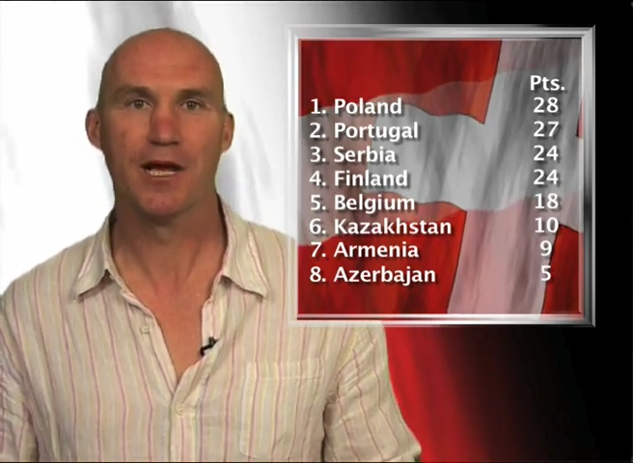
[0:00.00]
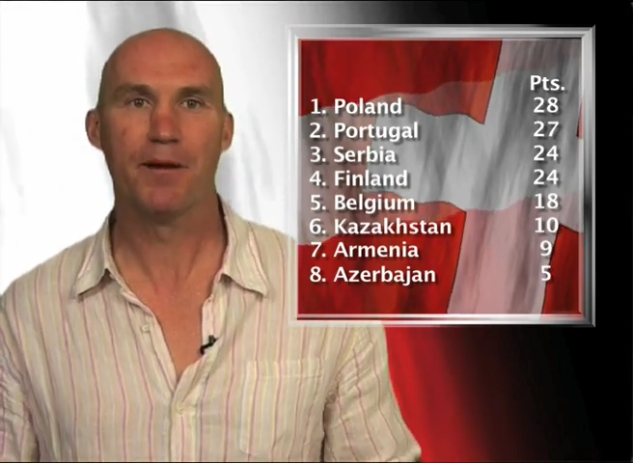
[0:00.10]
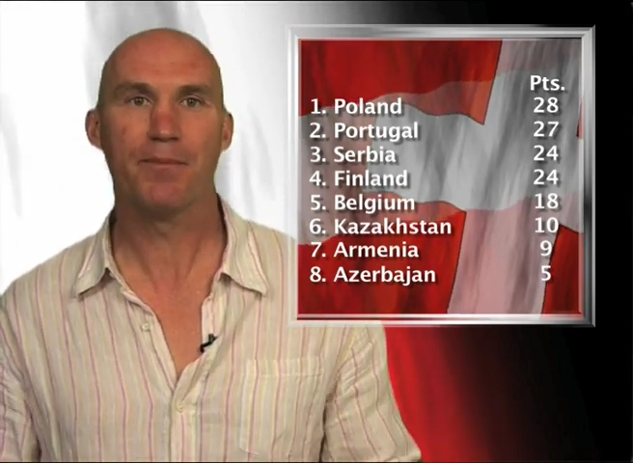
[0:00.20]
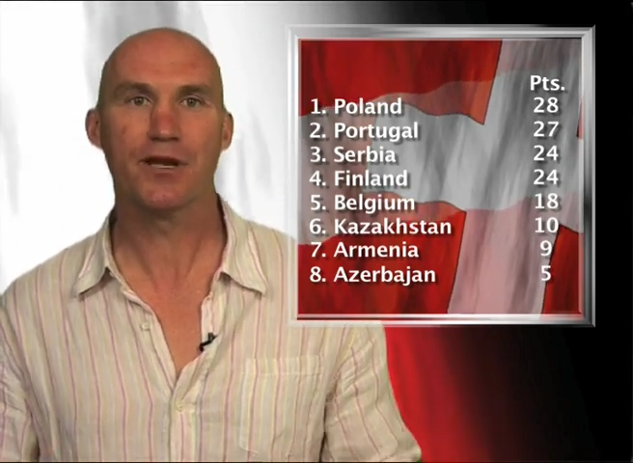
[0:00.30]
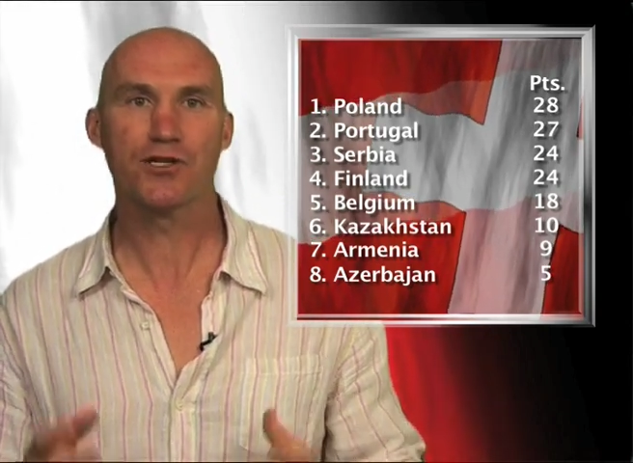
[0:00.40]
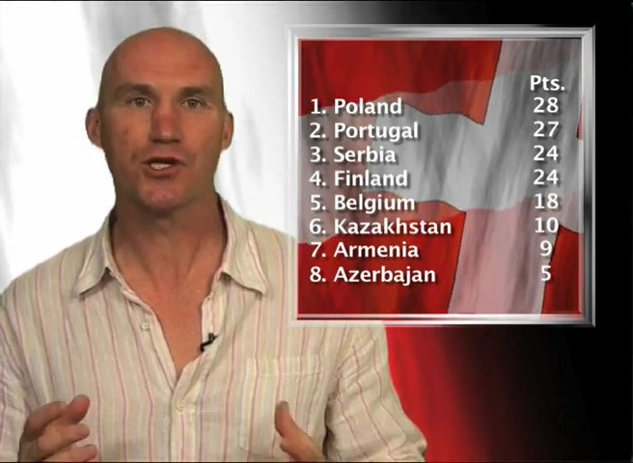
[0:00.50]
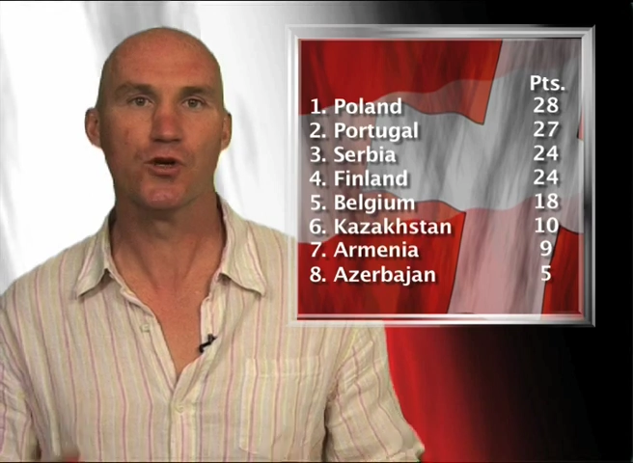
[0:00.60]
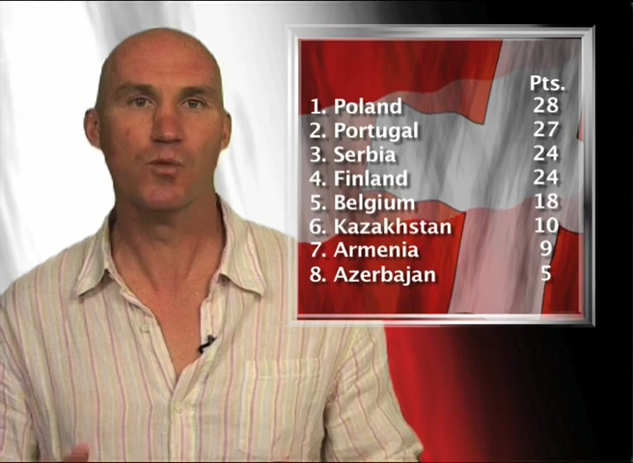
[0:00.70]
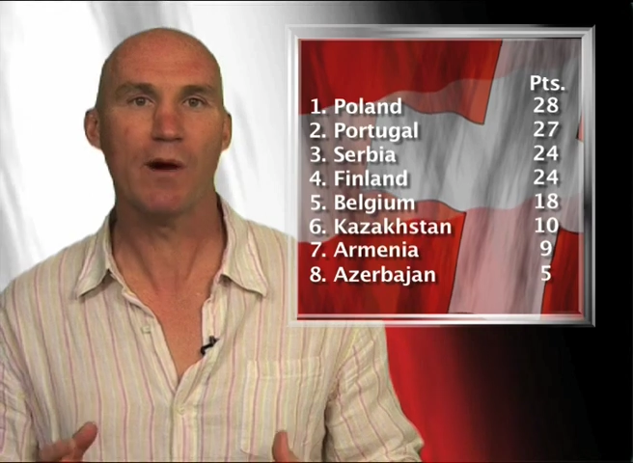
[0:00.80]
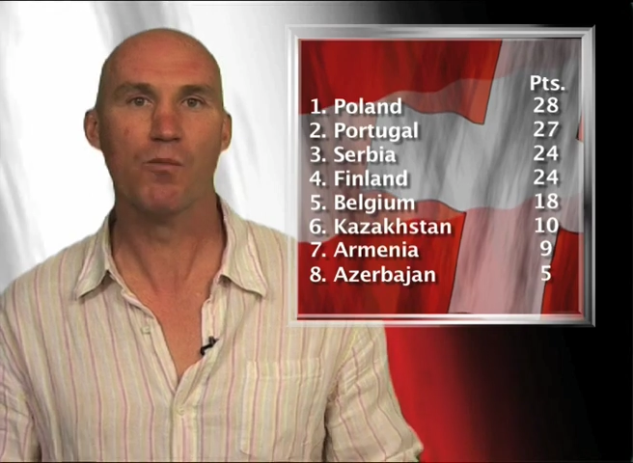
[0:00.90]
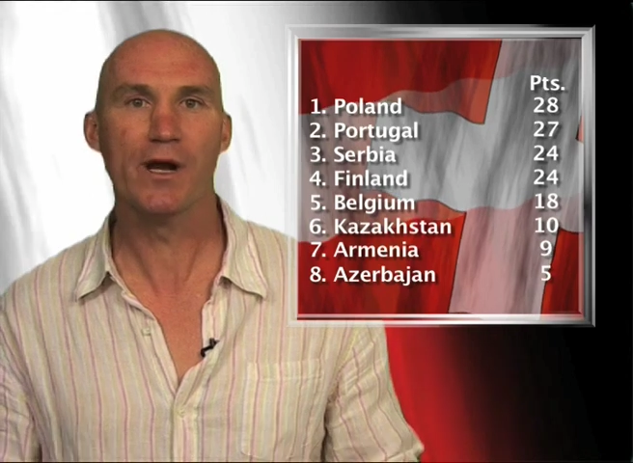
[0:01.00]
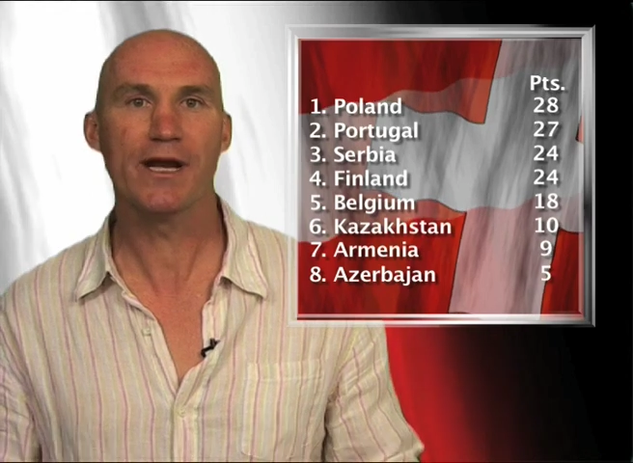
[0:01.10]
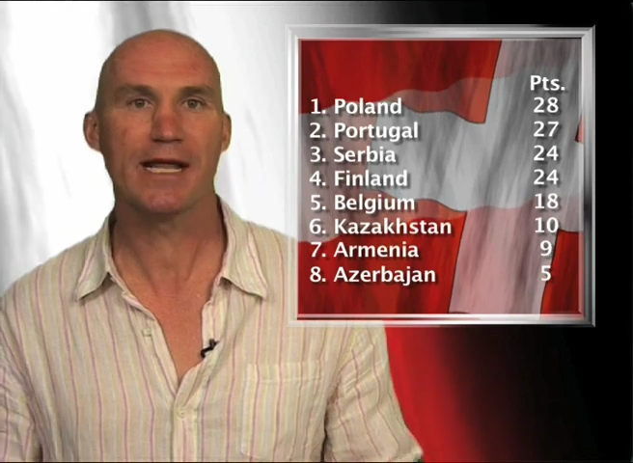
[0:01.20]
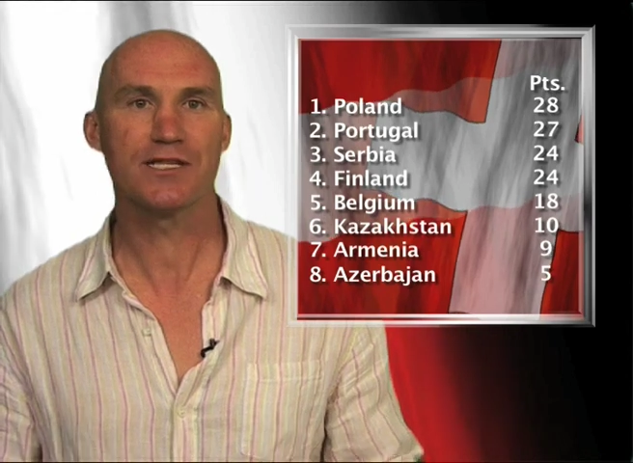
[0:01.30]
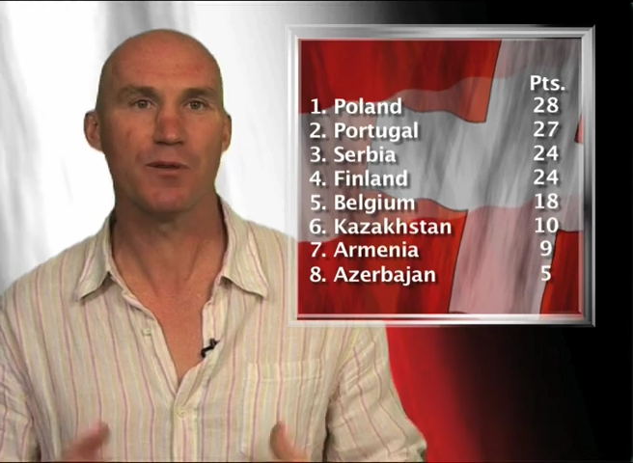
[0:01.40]
But a 2-1 win
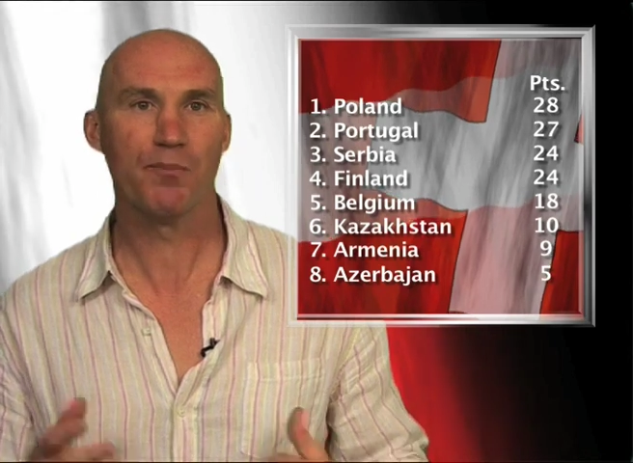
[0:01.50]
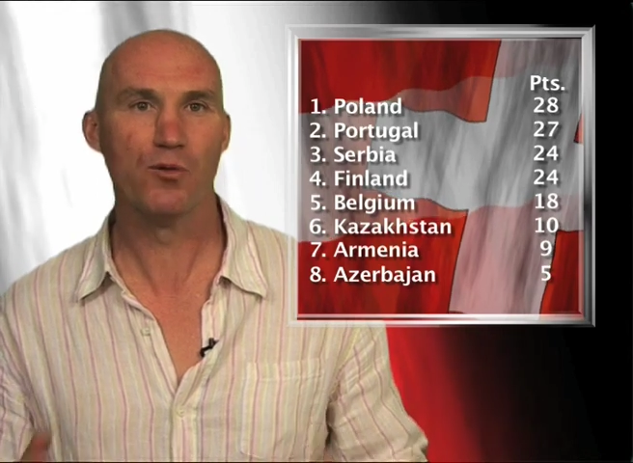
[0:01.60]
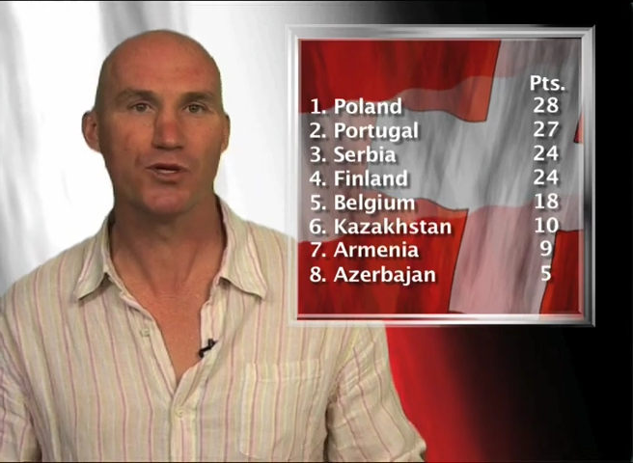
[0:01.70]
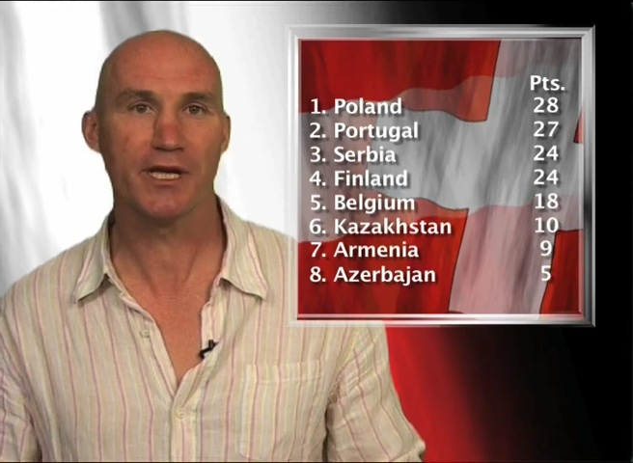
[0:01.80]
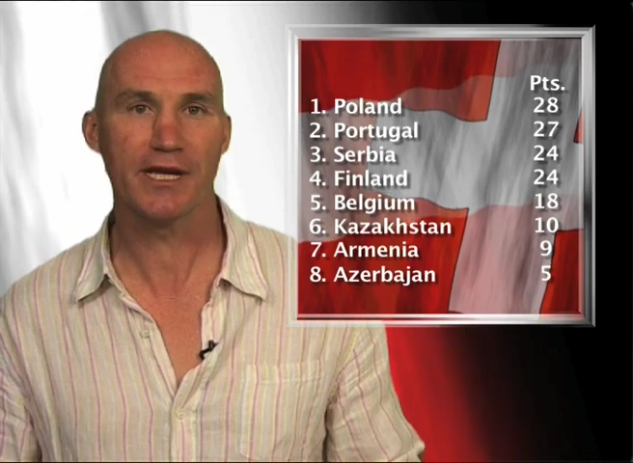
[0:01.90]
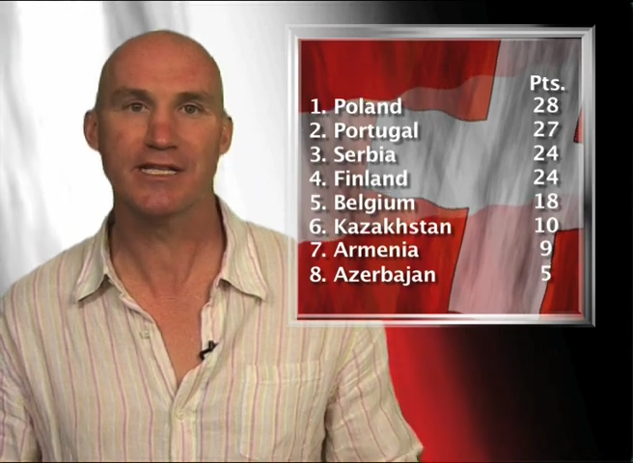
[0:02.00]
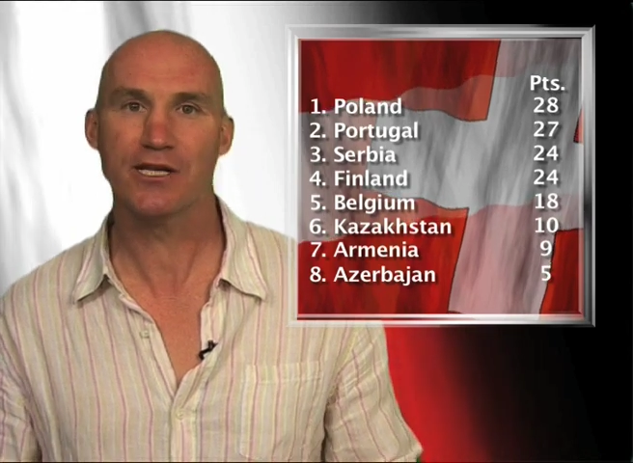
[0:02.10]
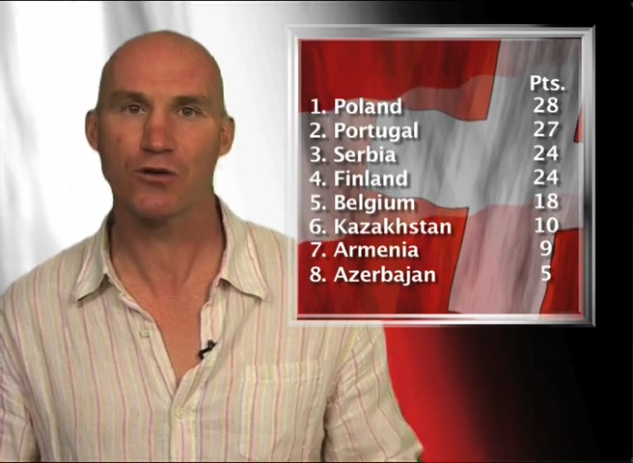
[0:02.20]
against the Portuguese in